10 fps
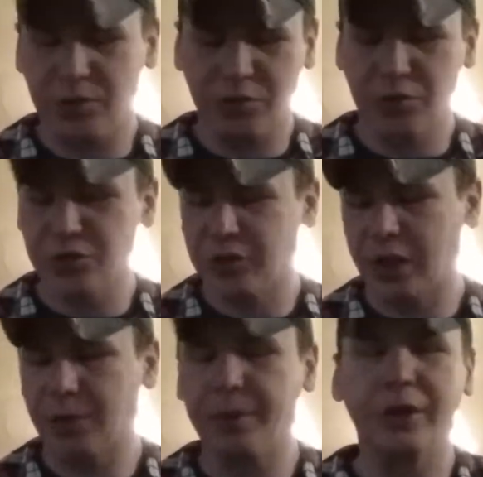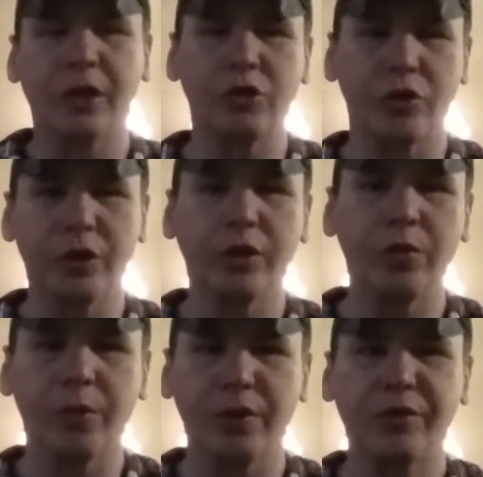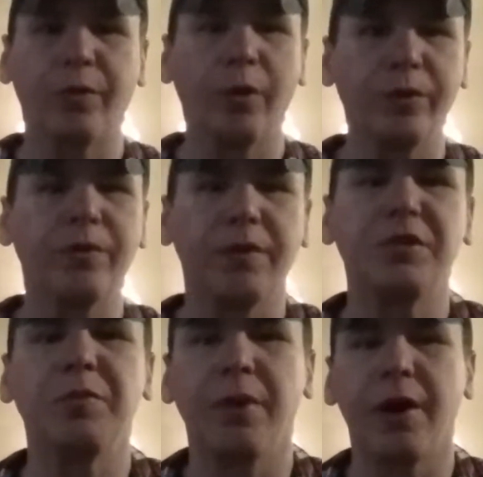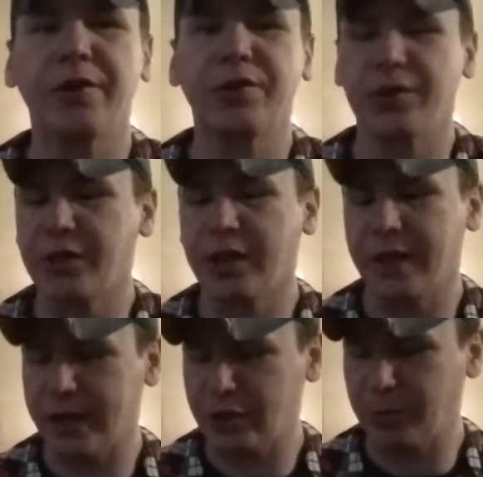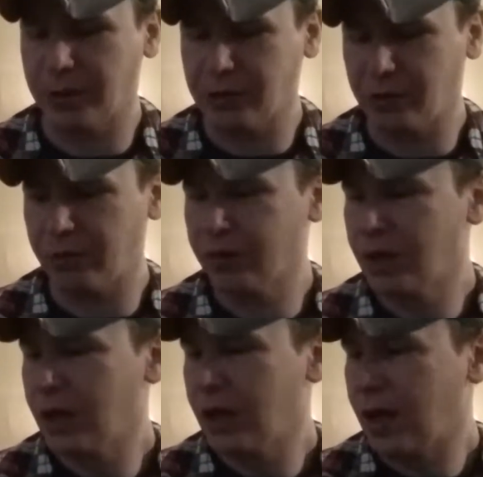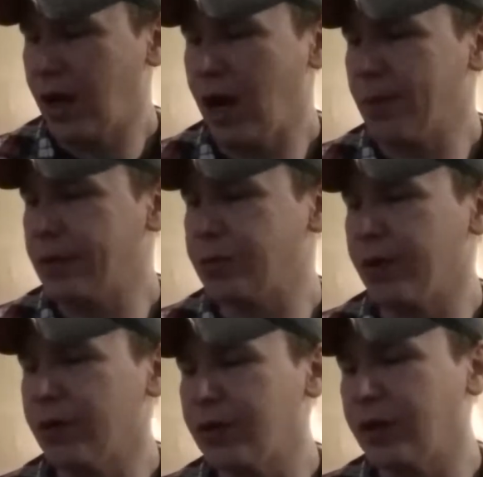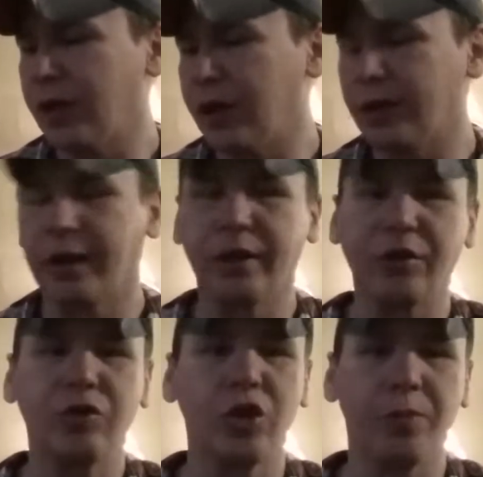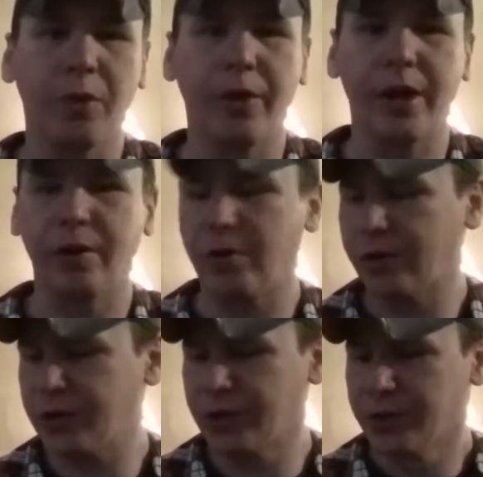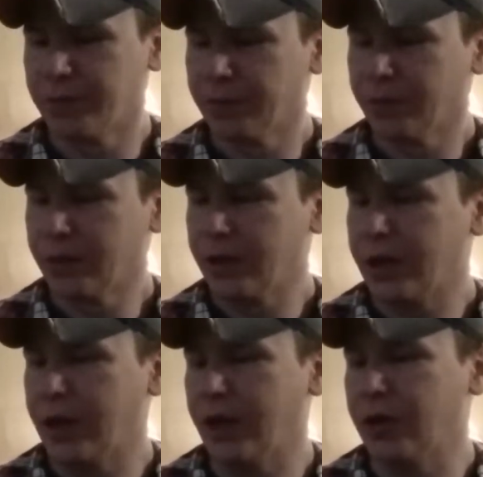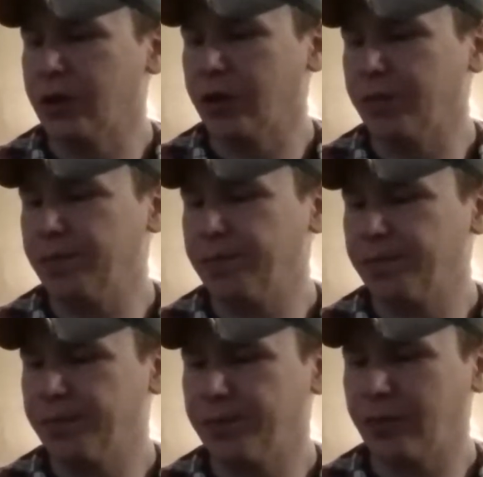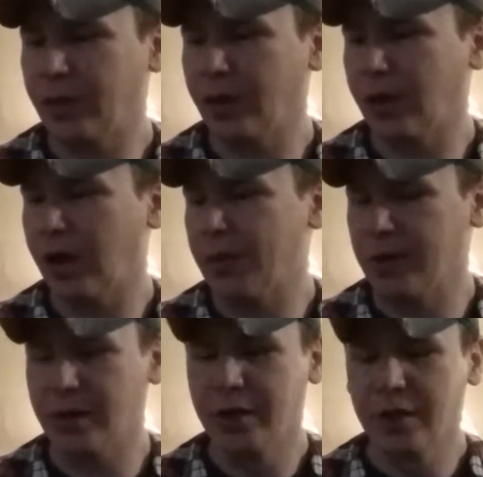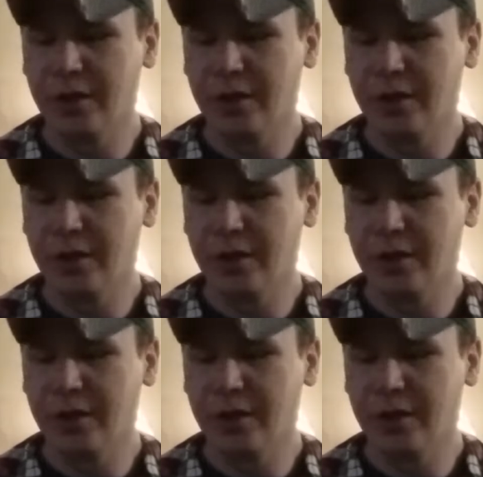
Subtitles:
It's just a lot of potential you can do with this for only $50. It's not that expensive. It's better than a lot of these cheapo handguards. And I don't